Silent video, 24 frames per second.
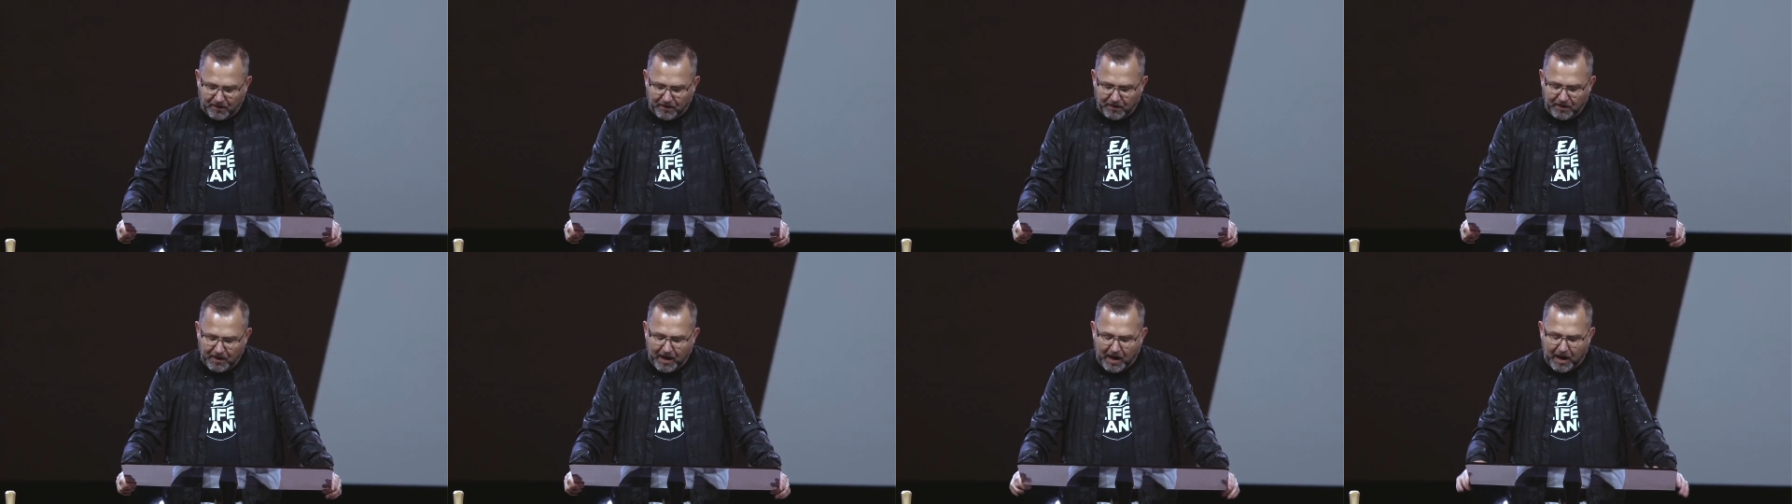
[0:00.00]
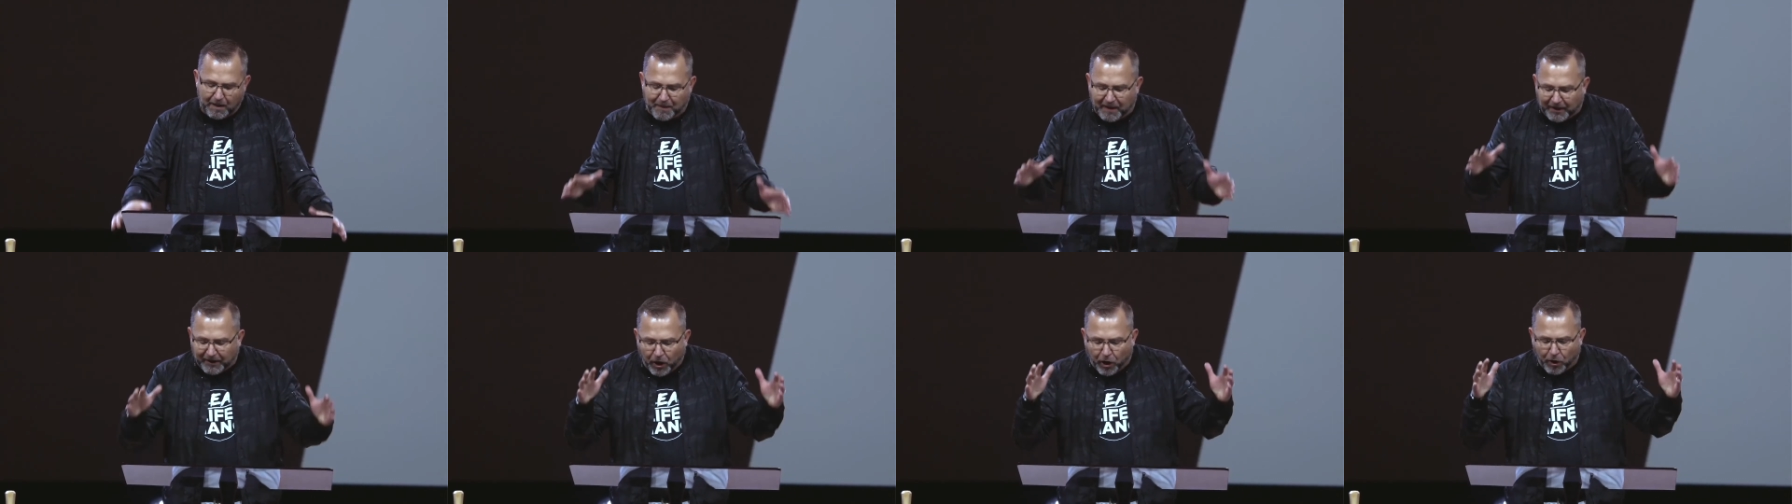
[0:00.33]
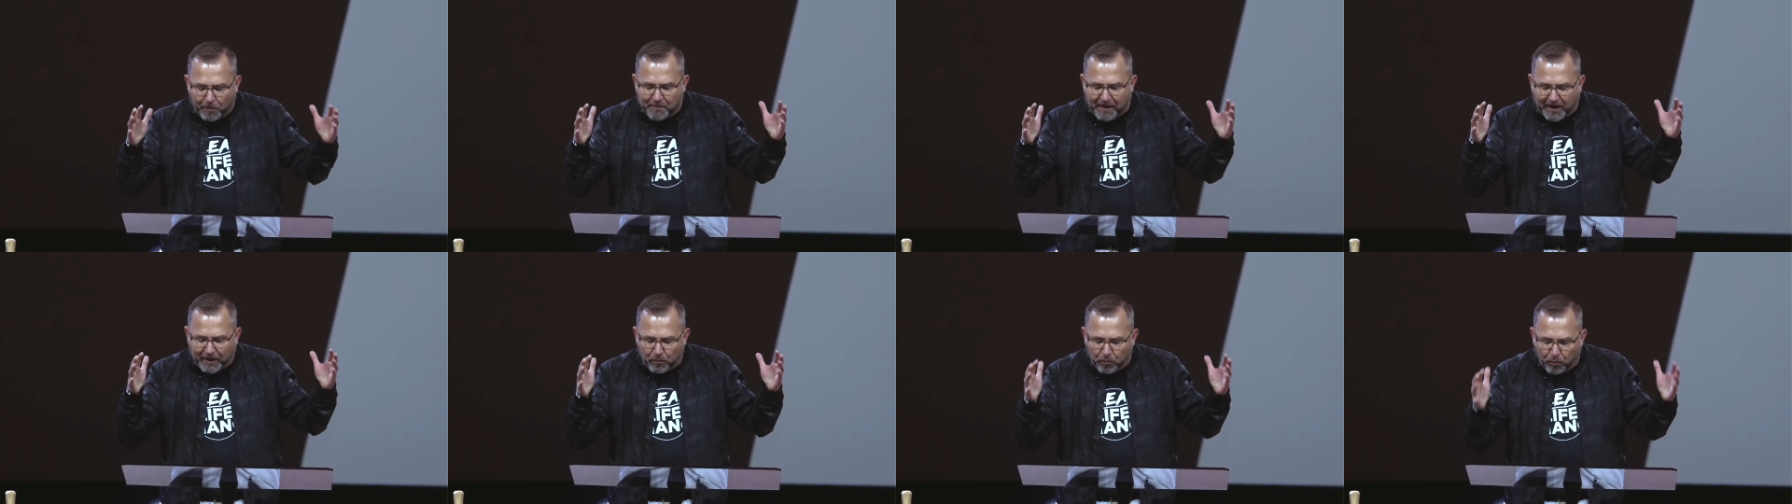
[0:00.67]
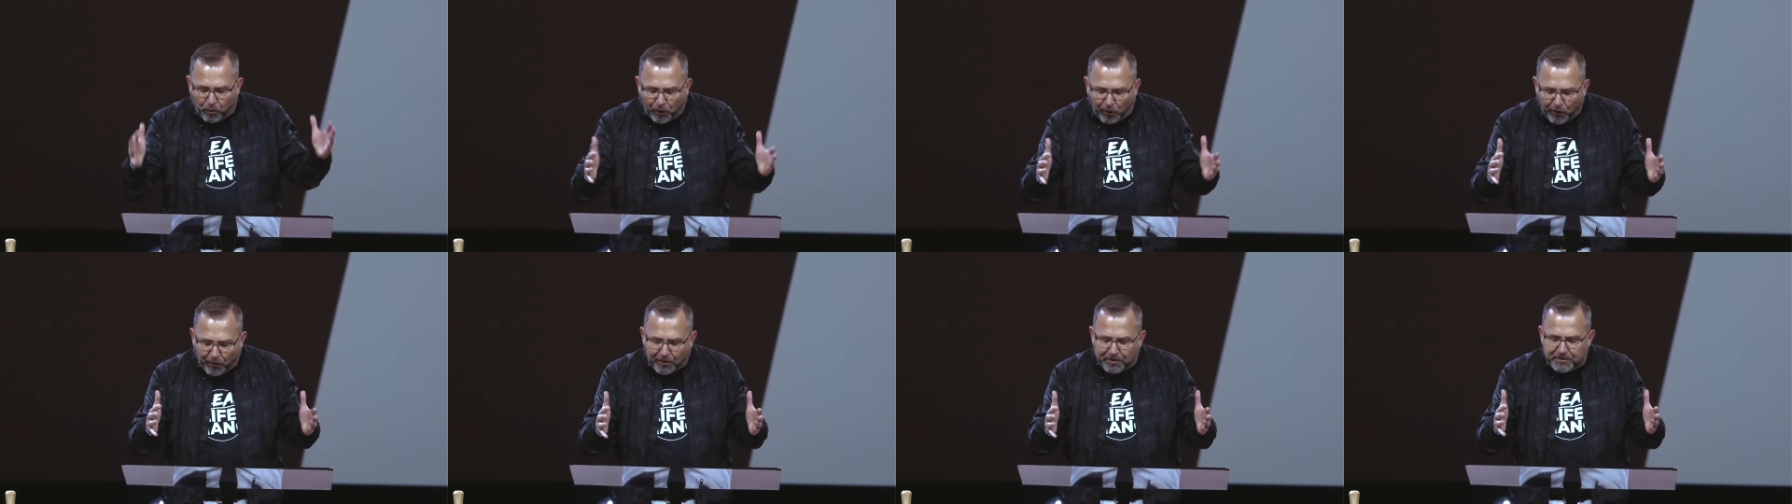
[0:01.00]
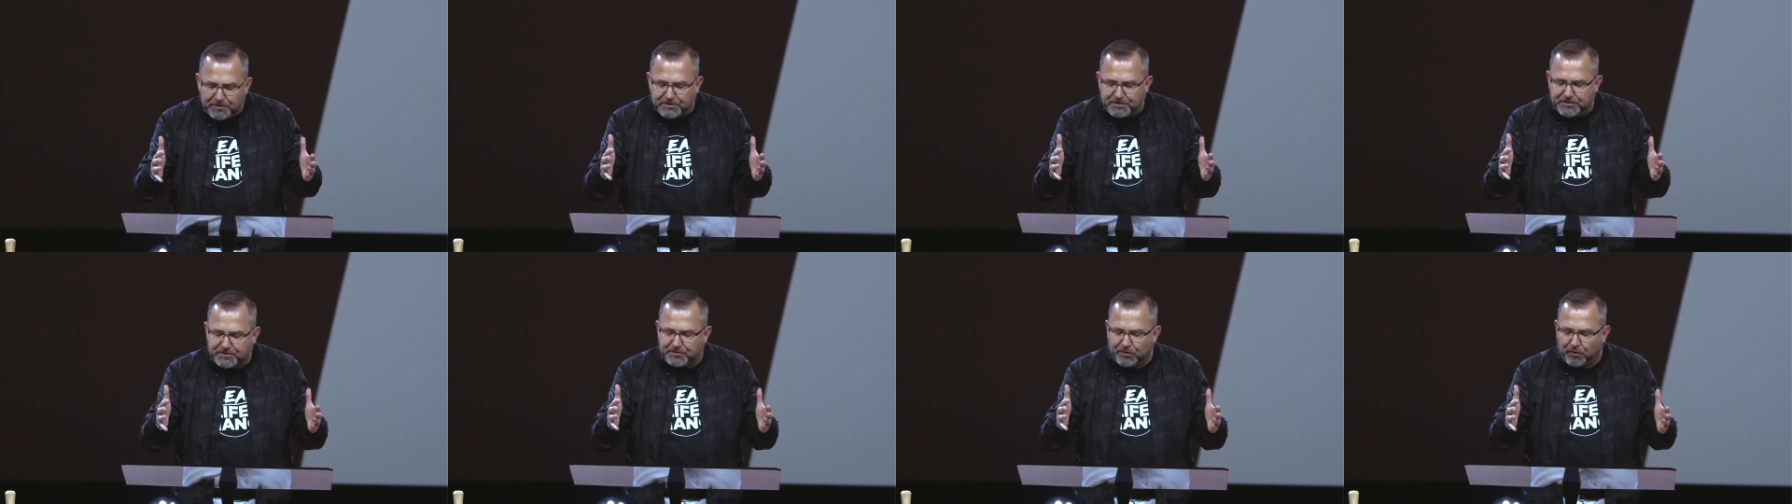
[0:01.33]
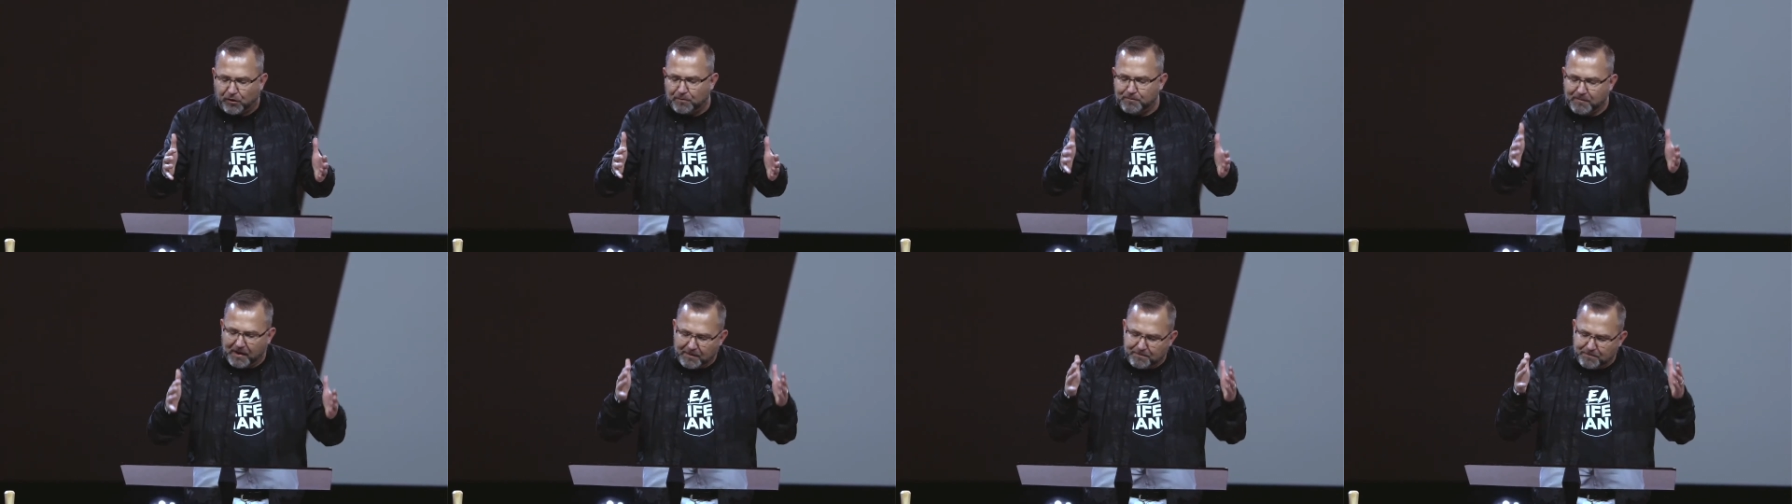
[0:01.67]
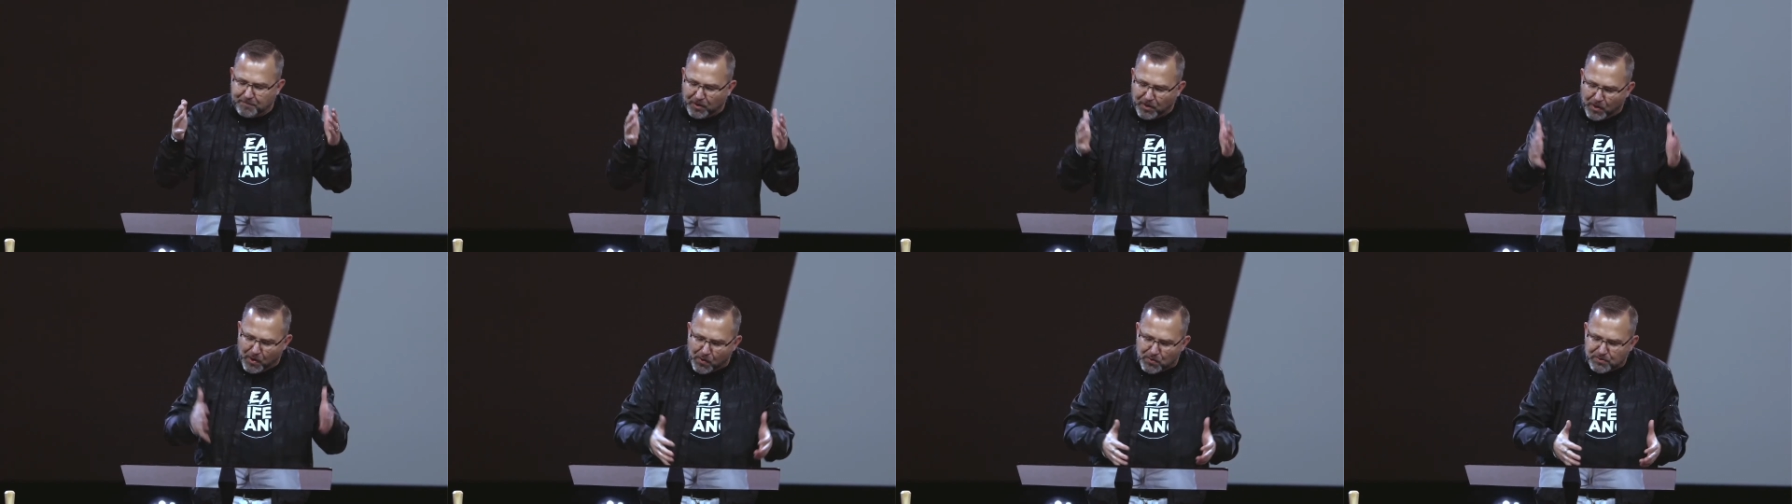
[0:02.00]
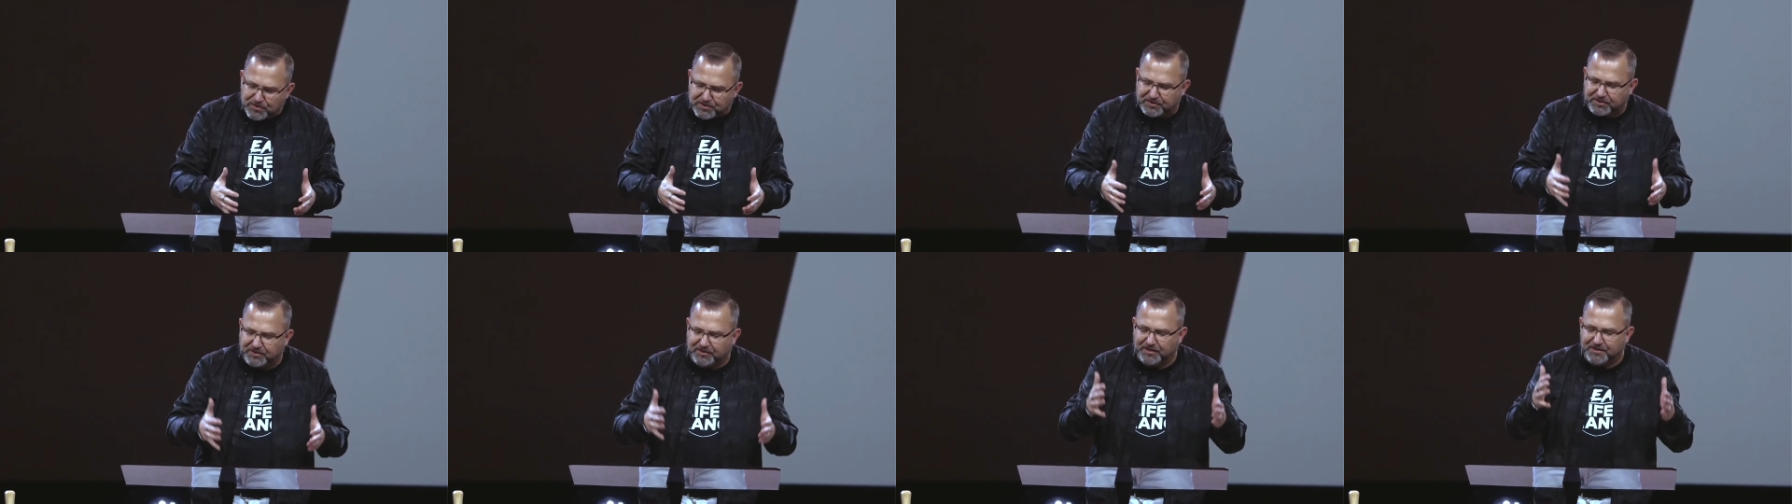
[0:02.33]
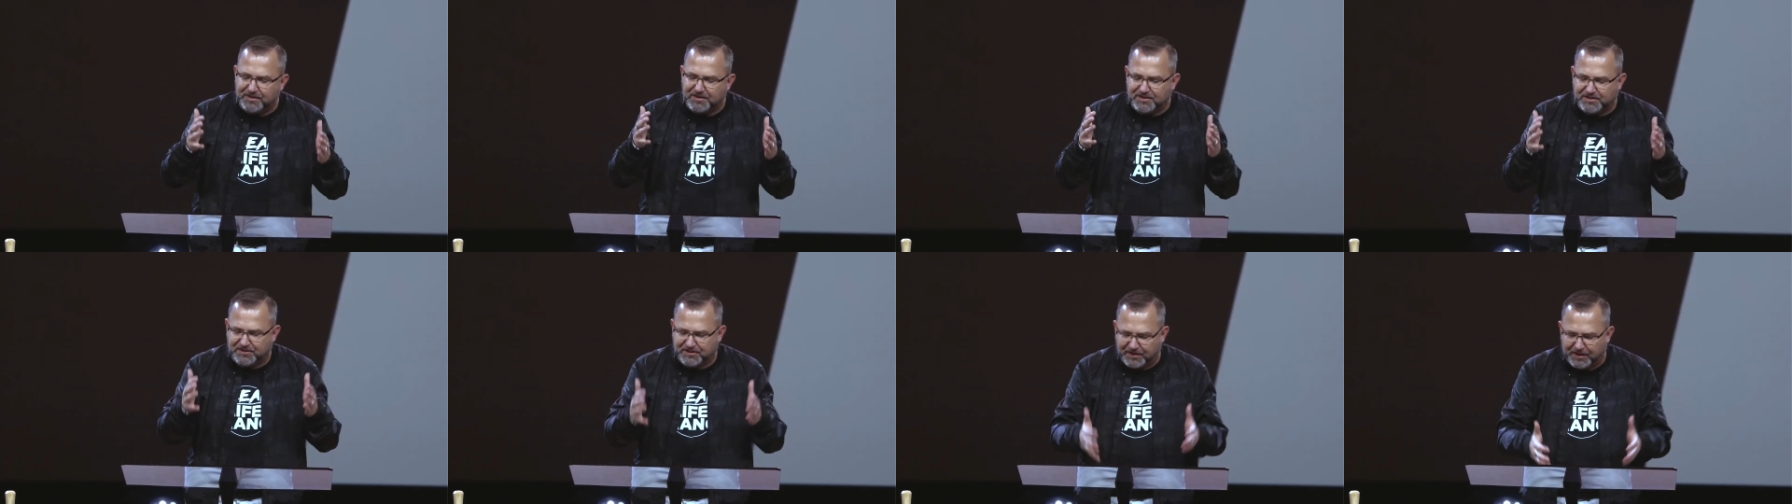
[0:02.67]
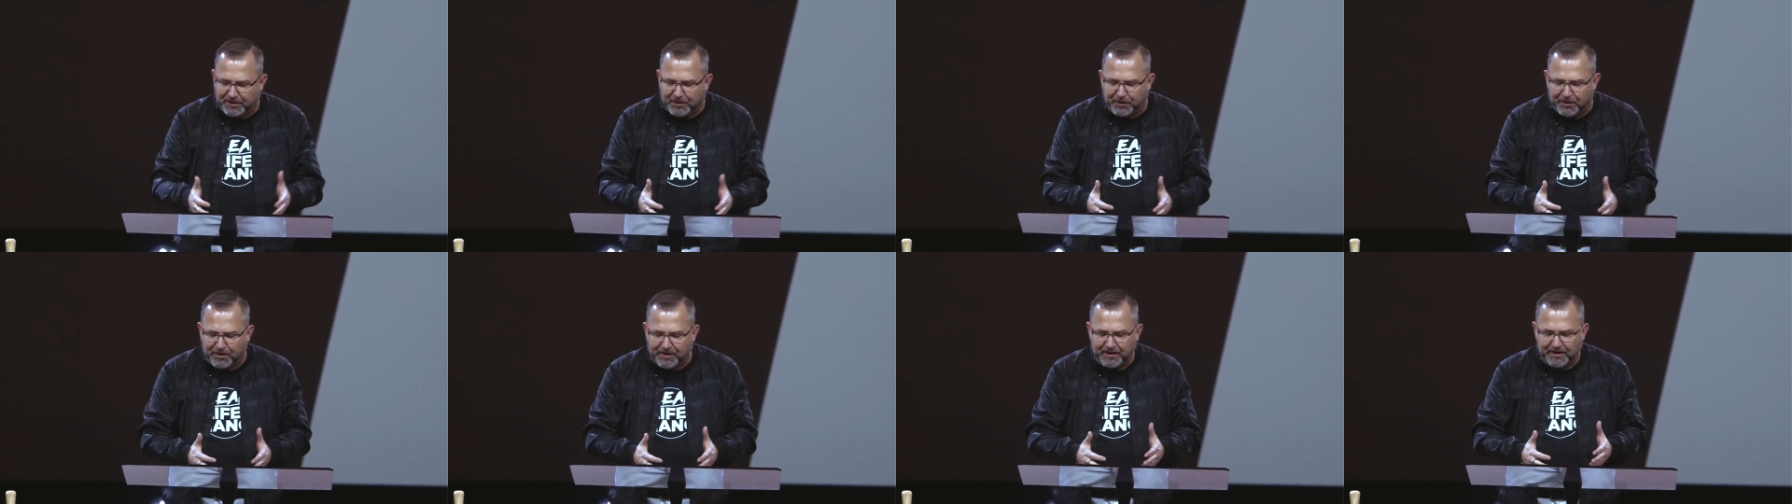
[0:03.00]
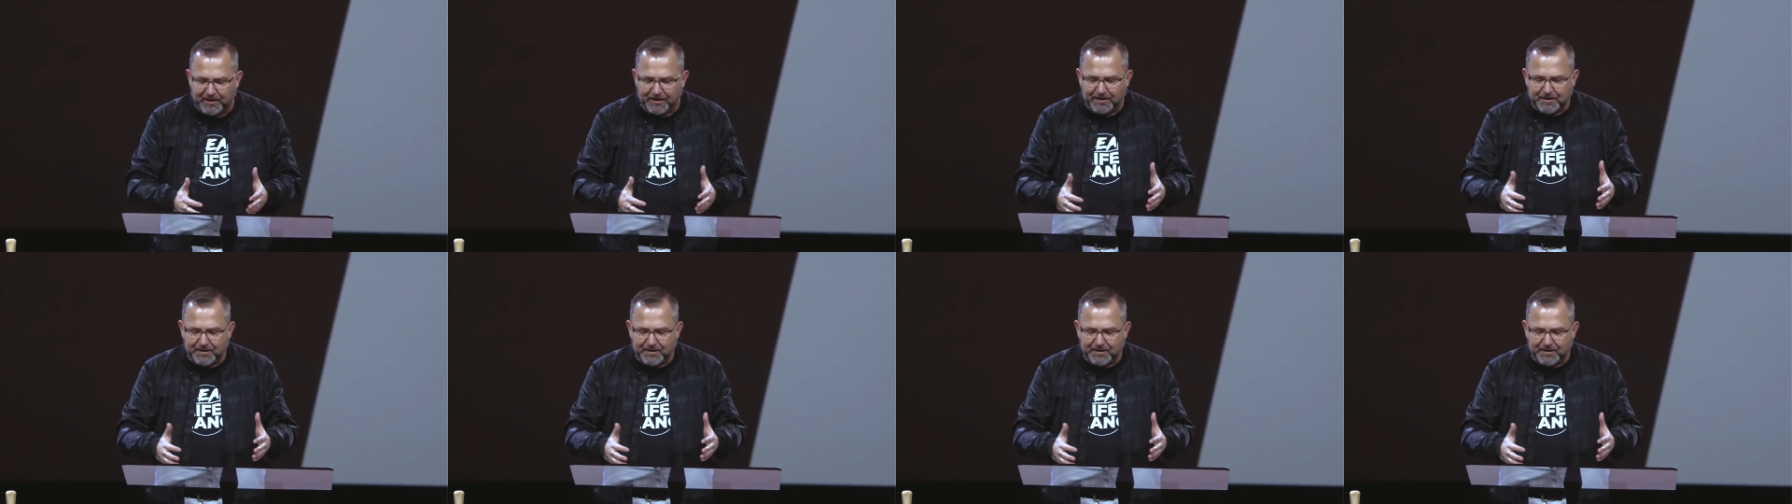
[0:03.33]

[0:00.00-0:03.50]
How about are my words or my posts considered